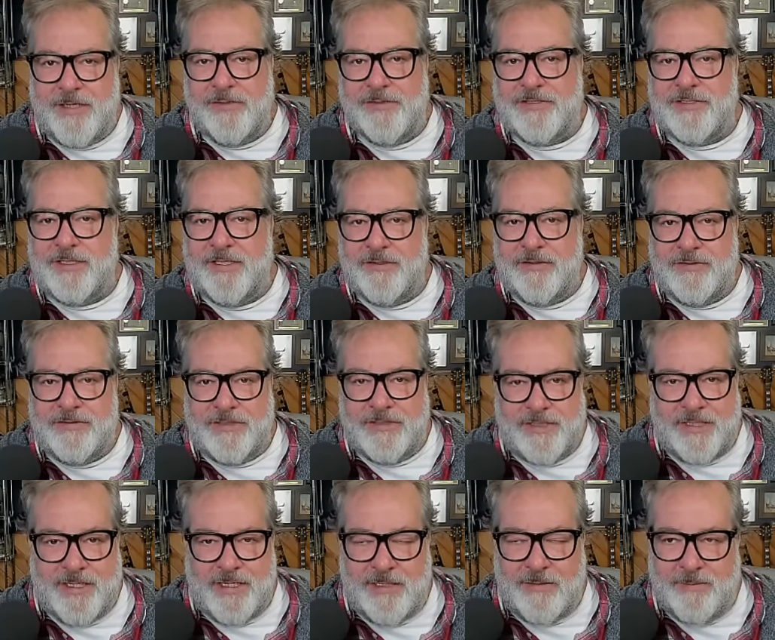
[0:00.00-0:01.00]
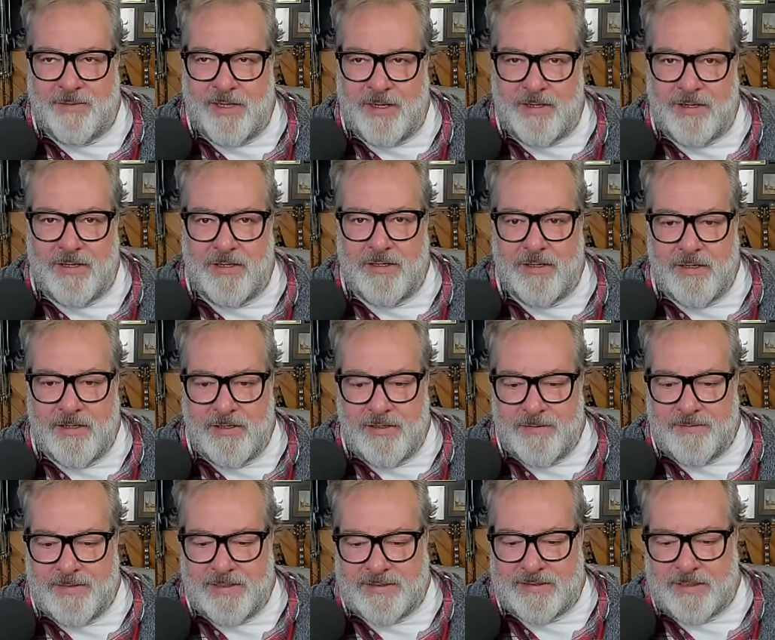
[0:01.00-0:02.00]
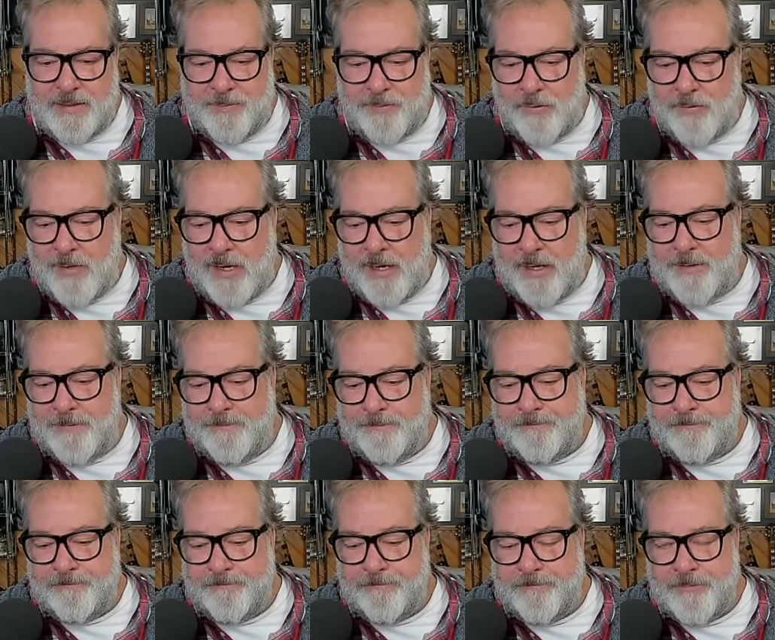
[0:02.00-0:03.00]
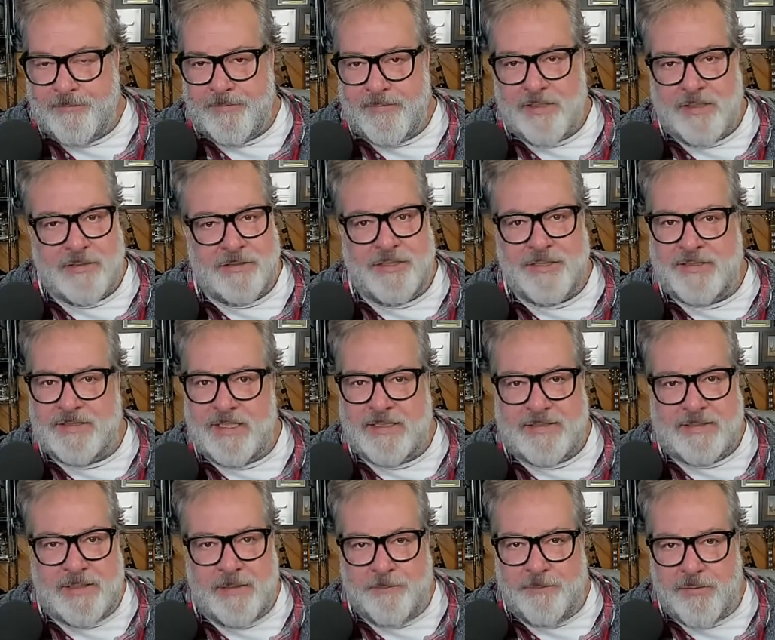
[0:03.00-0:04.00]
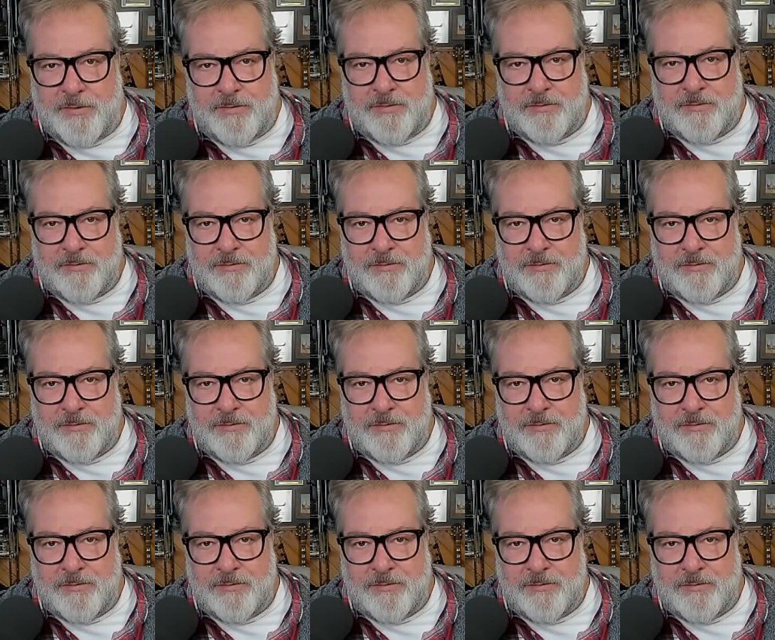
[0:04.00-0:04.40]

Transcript: your skills and getting better, they slip away. It's just that simple.